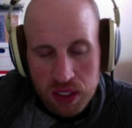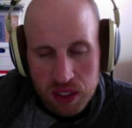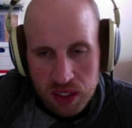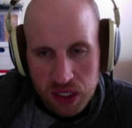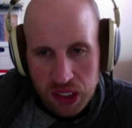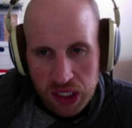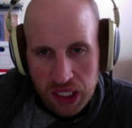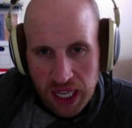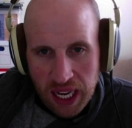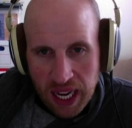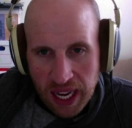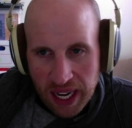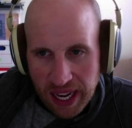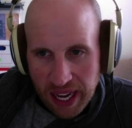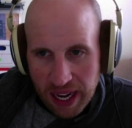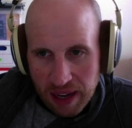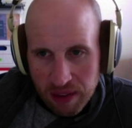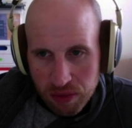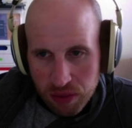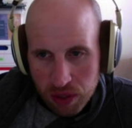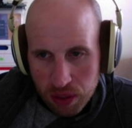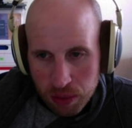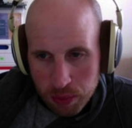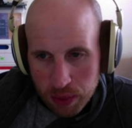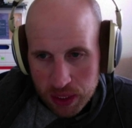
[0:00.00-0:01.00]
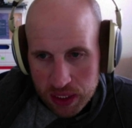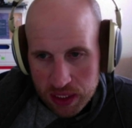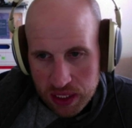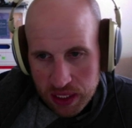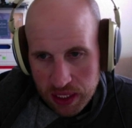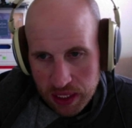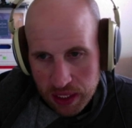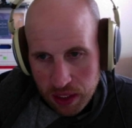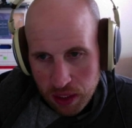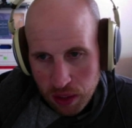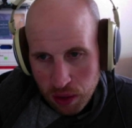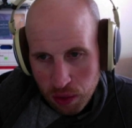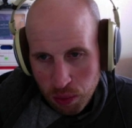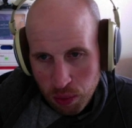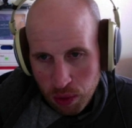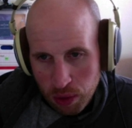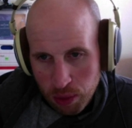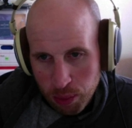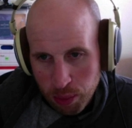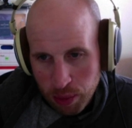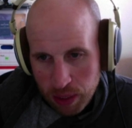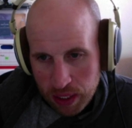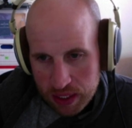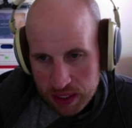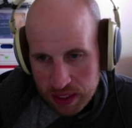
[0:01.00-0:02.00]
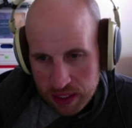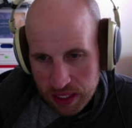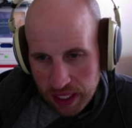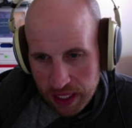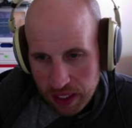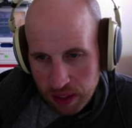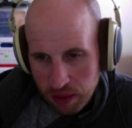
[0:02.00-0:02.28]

is that on every widget in your WordPress site,